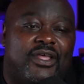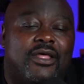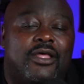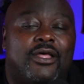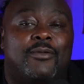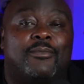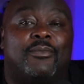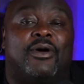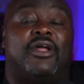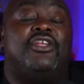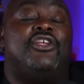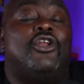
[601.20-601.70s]

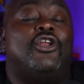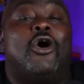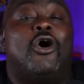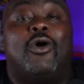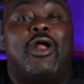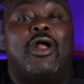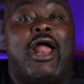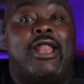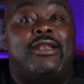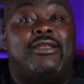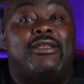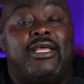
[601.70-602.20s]
But you know what
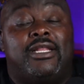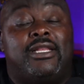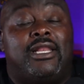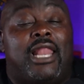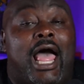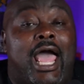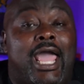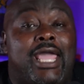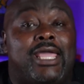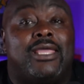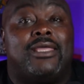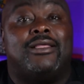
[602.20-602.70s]
I did
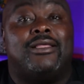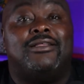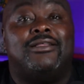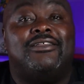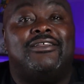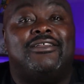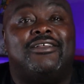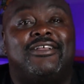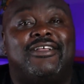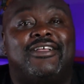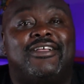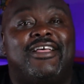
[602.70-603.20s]
like?
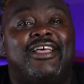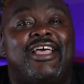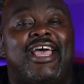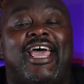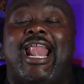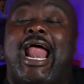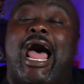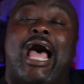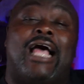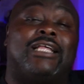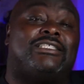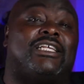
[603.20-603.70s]
And
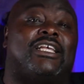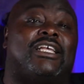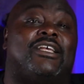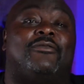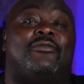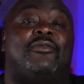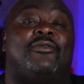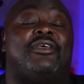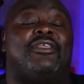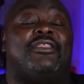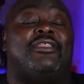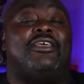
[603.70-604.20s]
I seem to
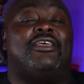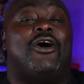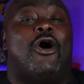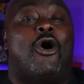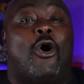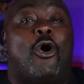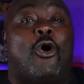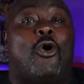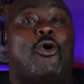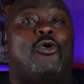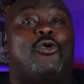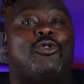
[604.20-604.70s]
be the
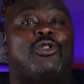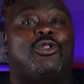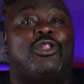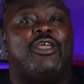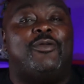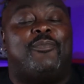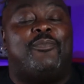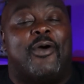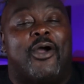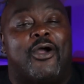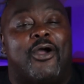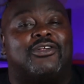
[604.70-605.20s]
only
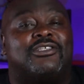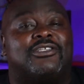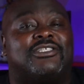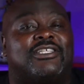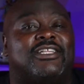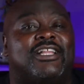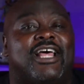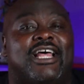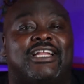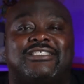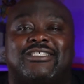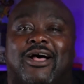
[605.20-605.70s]
person
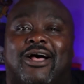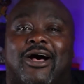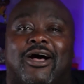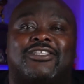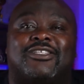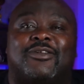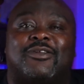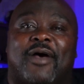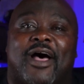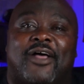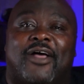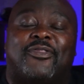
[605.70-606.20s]
that talks
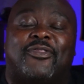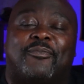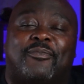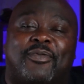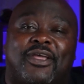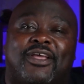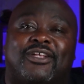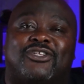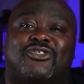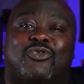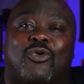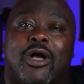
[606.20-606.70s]
about the
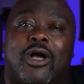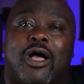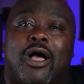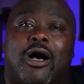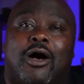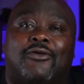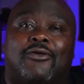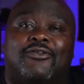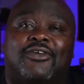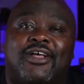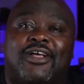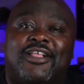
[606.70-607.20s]
Big 12